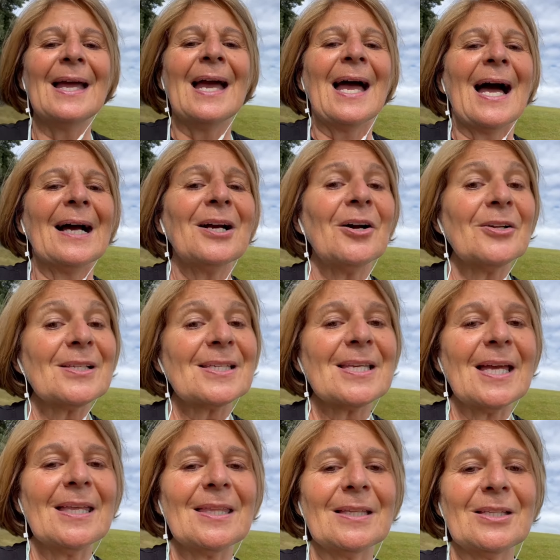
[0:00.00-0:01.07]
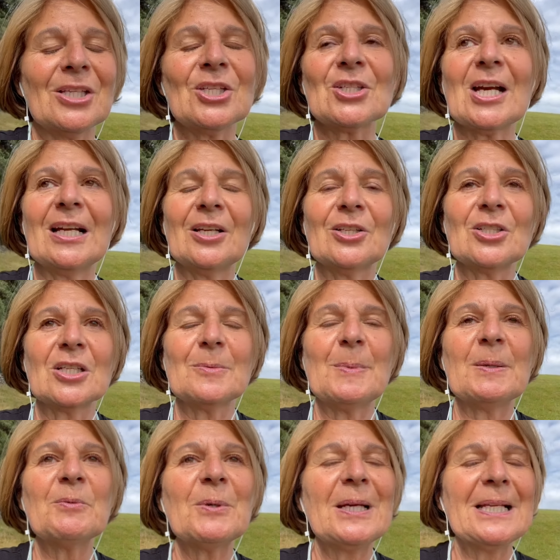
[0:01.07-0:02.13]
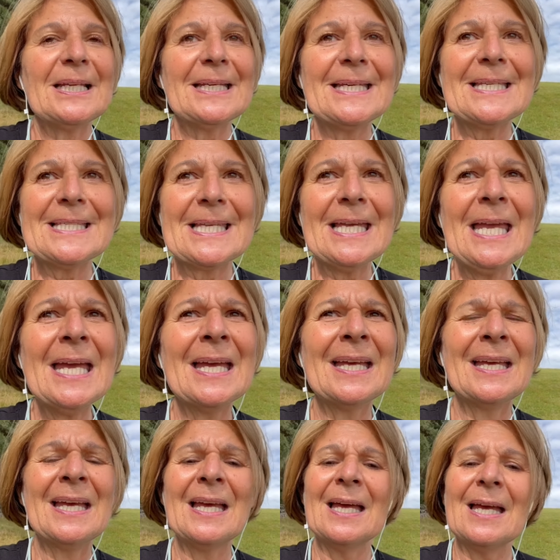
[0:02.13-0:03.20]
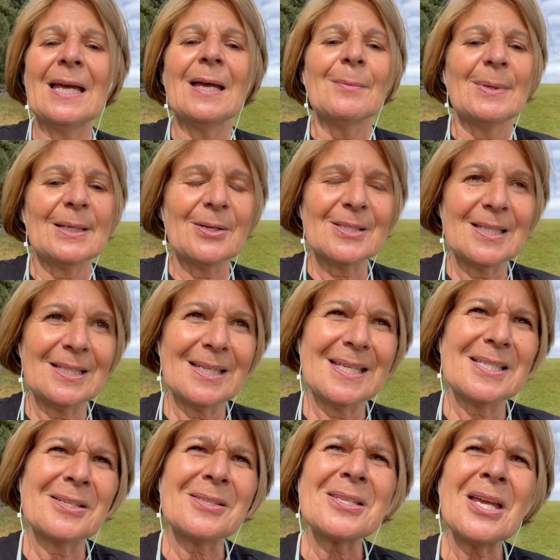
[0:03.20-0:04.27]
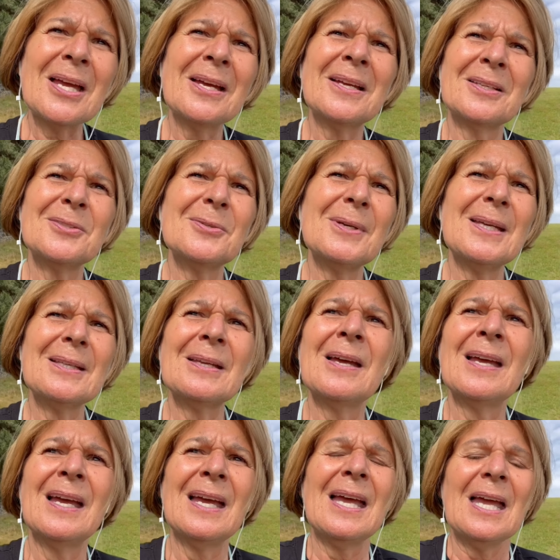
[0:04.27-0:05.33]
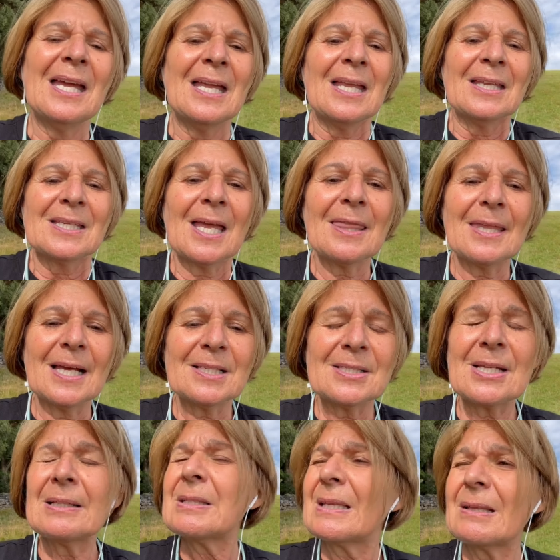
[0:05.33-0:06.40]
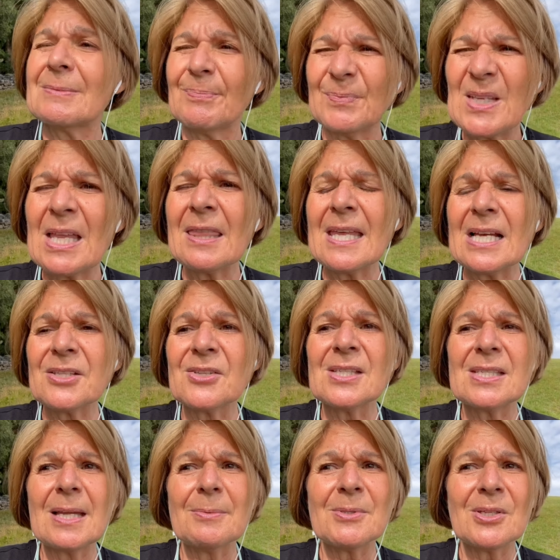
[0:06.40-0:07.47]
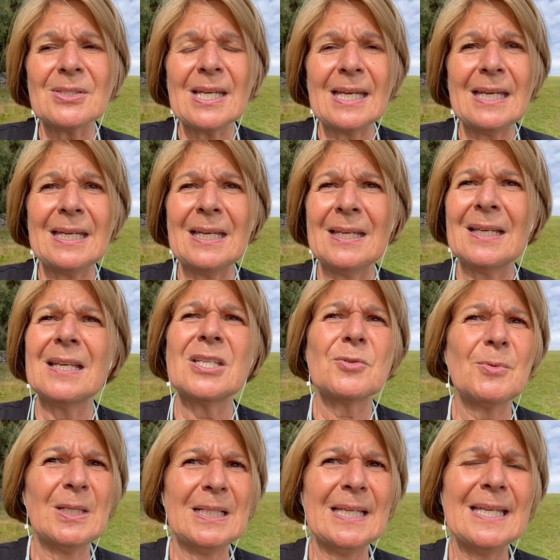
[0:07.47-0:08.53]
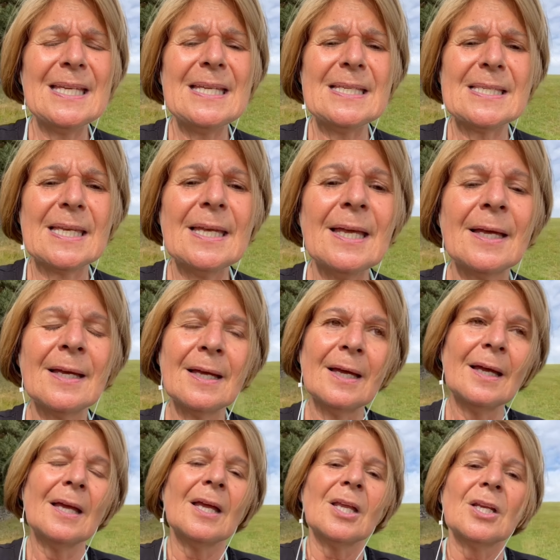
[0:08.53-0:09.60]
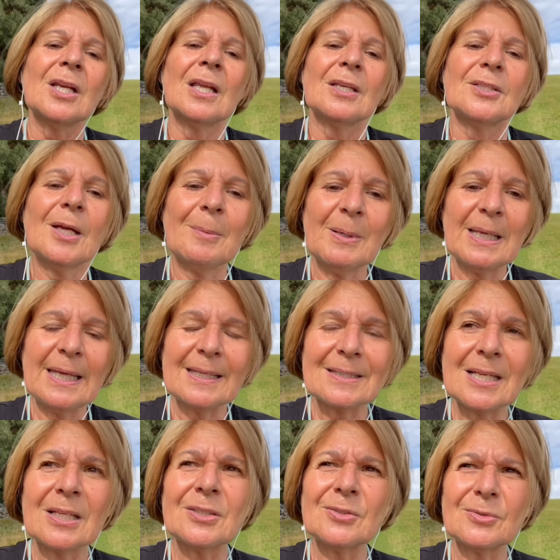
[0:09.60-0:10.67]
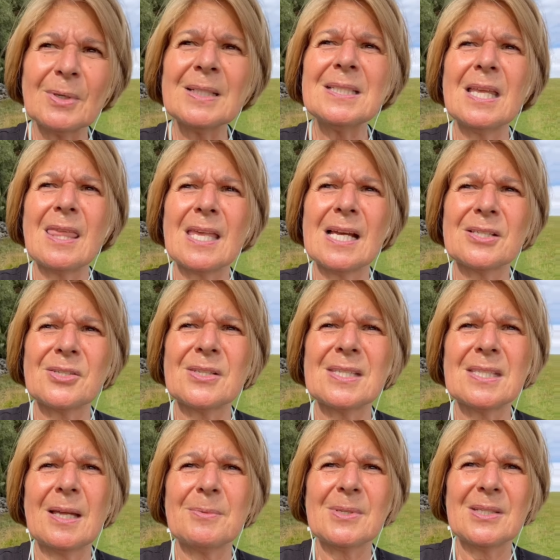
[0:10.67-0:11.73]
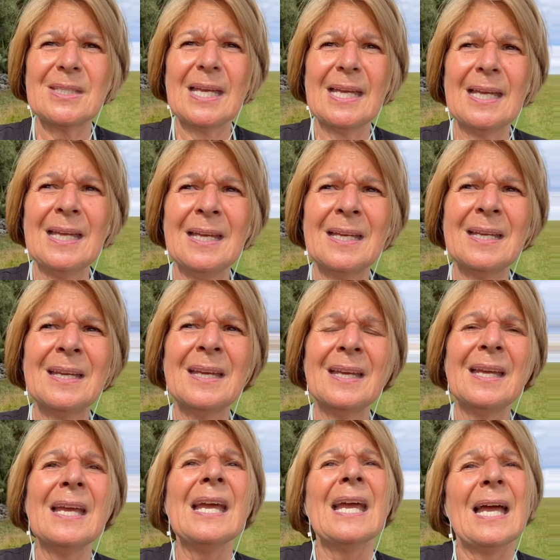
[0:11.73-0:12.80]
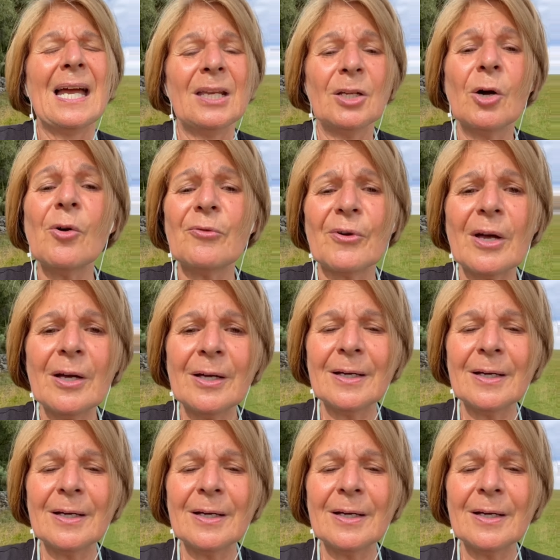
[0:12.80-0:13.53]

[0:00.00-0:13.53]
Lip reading: I can't say that this challenge has been really easy, because it isn't. Doing 10,000 steps a day is really easy. Double it to 20,000 steps a day and over